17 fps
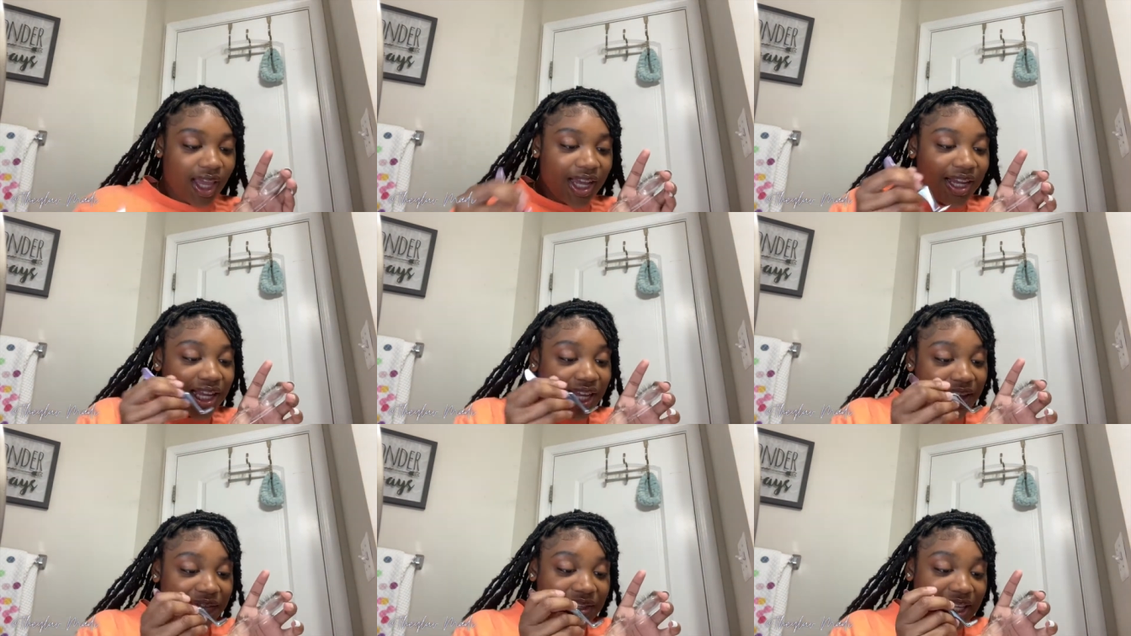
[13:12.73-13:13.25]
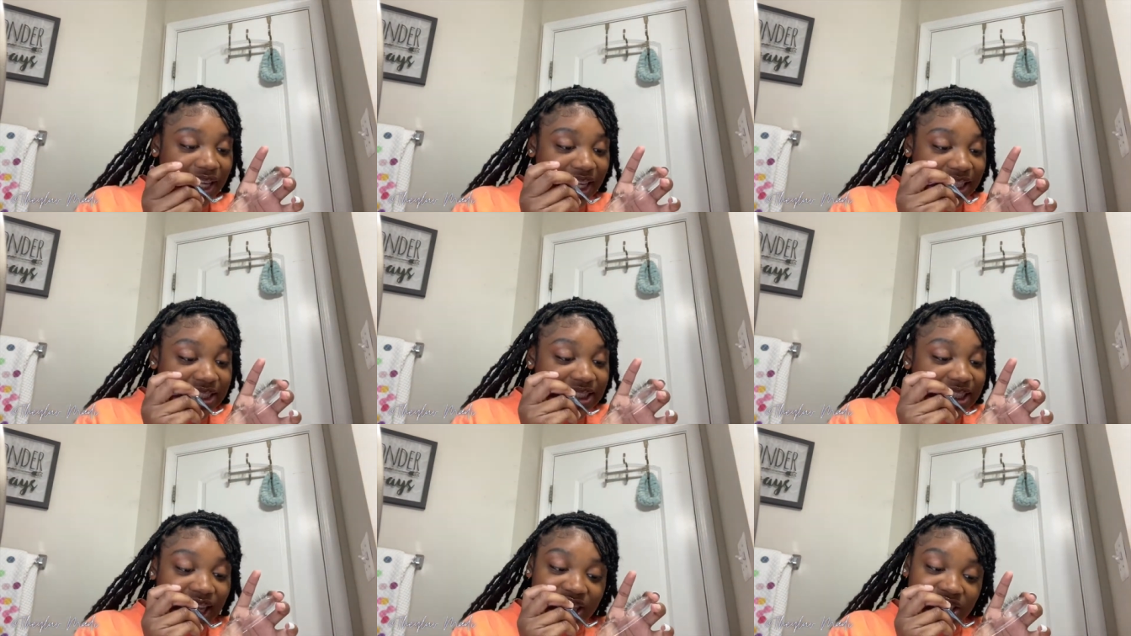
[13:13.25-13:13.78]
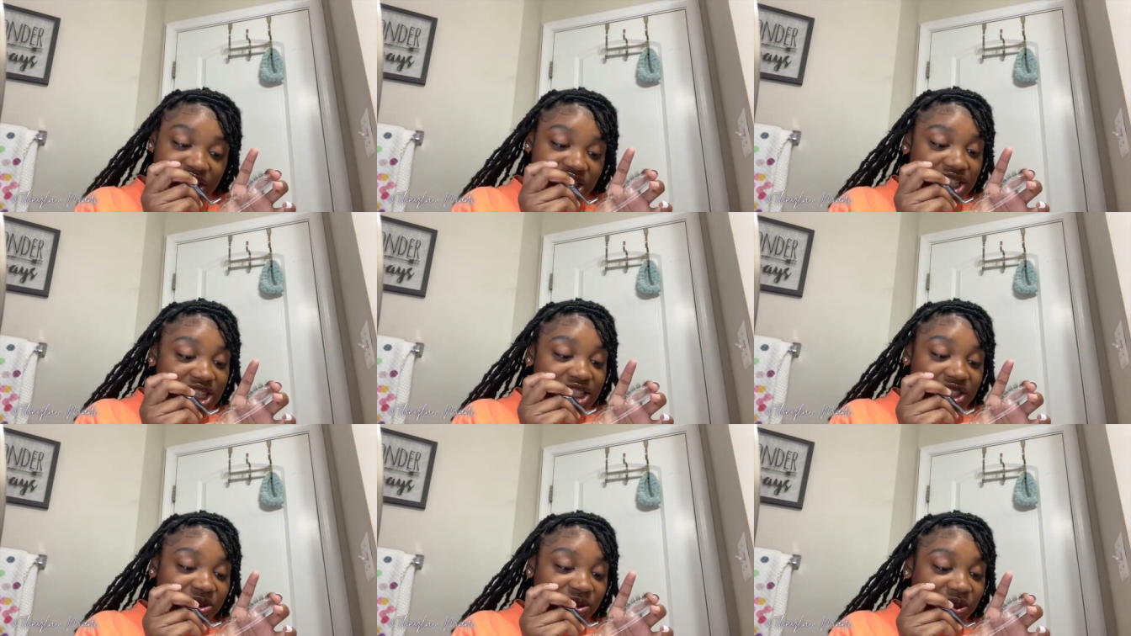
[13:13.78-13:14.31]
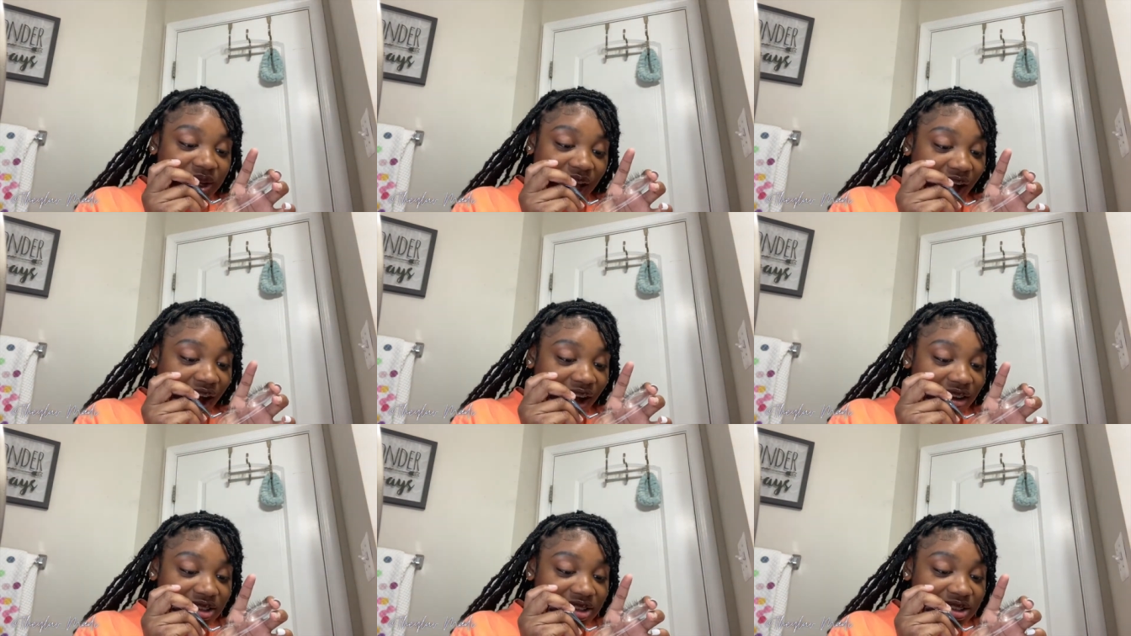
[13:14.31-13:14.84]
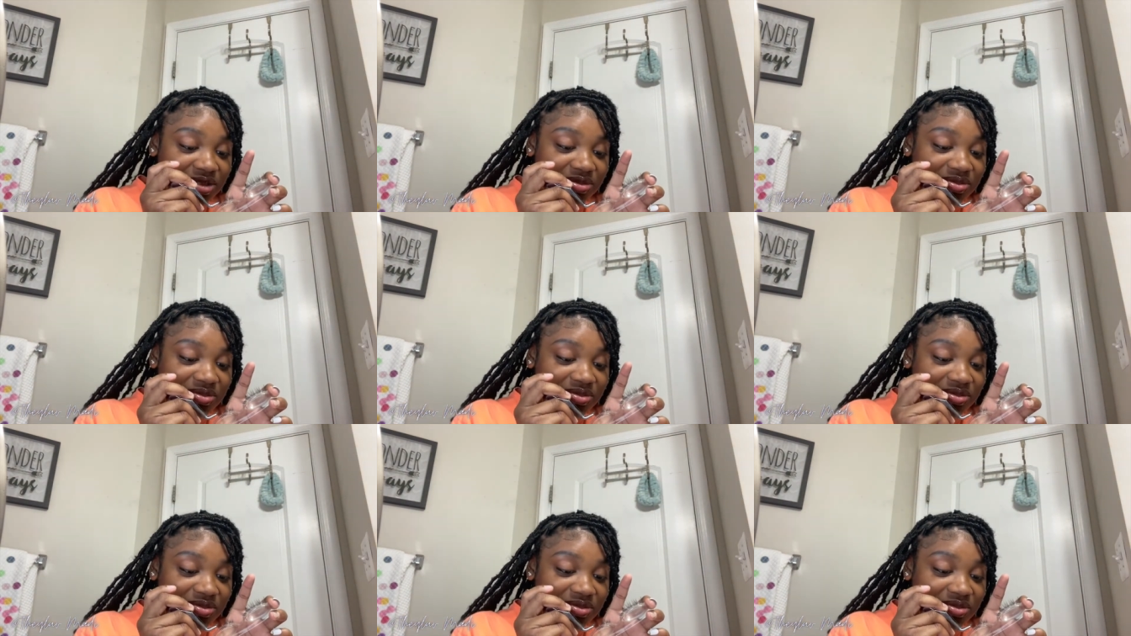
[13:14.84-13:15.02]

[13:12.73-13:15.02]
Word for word: Giving extensions or not?